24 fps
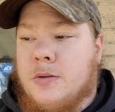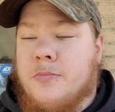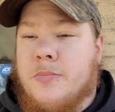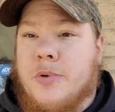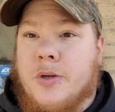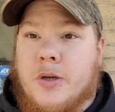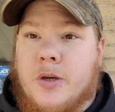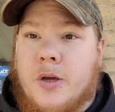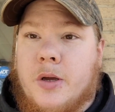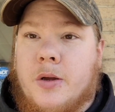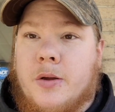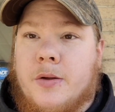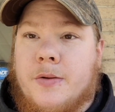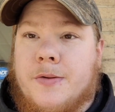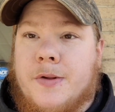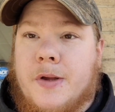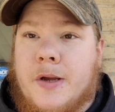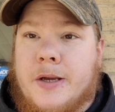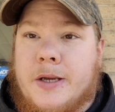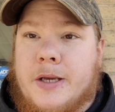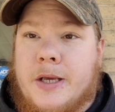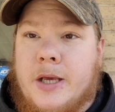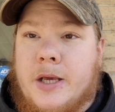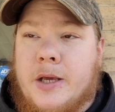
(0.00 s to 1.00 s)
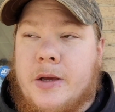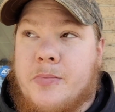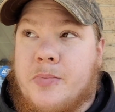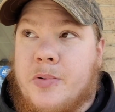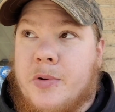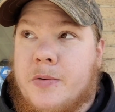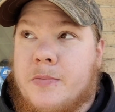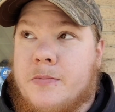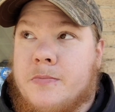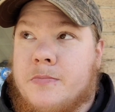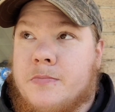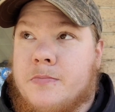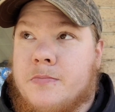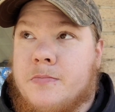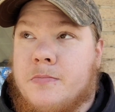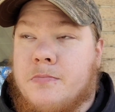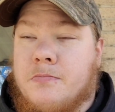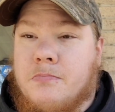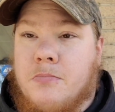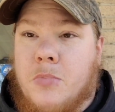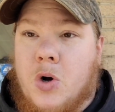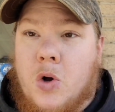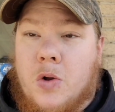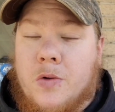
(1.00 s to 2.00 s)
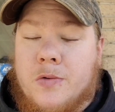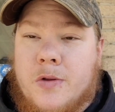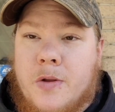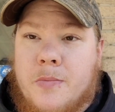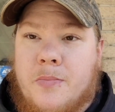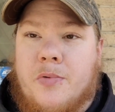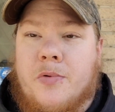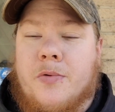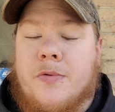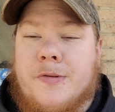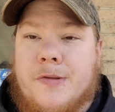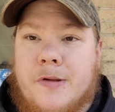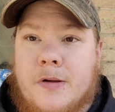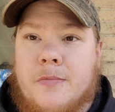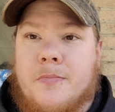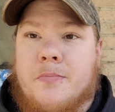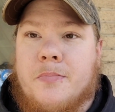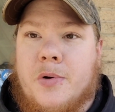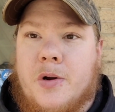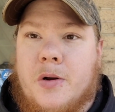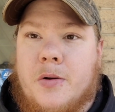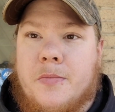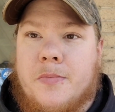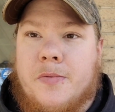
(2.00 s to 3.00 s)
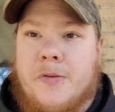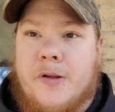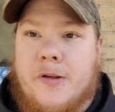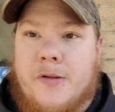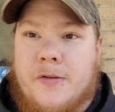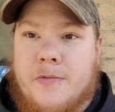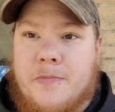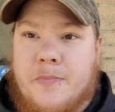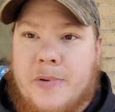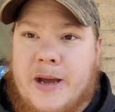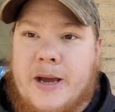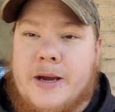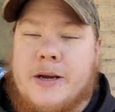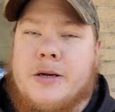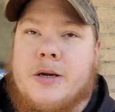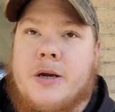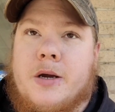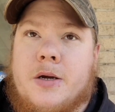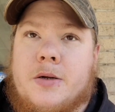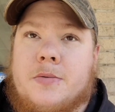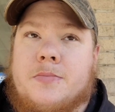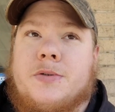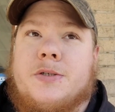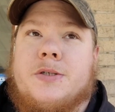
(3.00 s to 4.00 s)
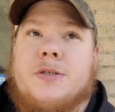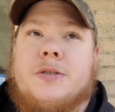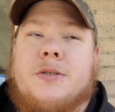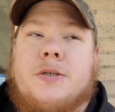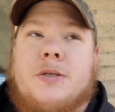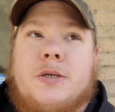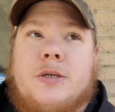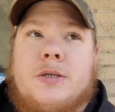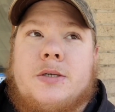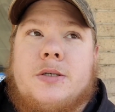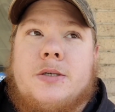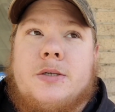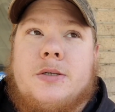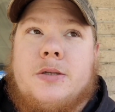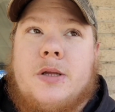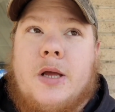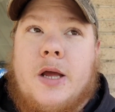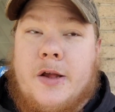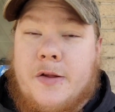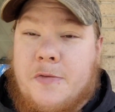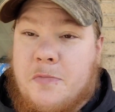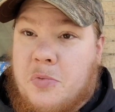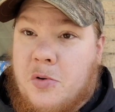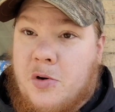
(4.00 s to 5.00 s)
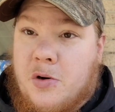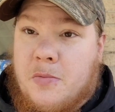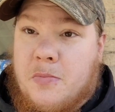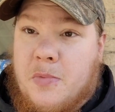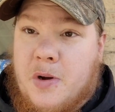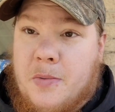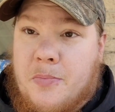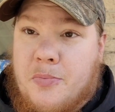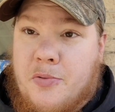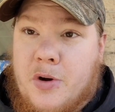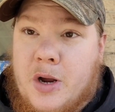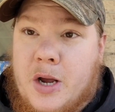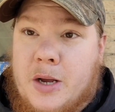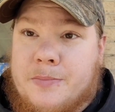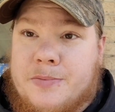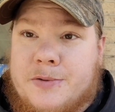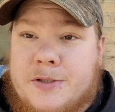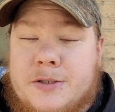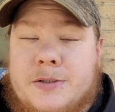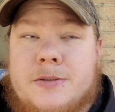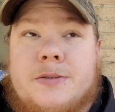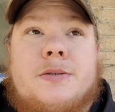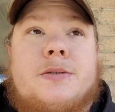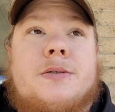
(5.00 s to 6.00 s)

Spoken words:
Because I keep multiple sump pumps as backups as part of my preps.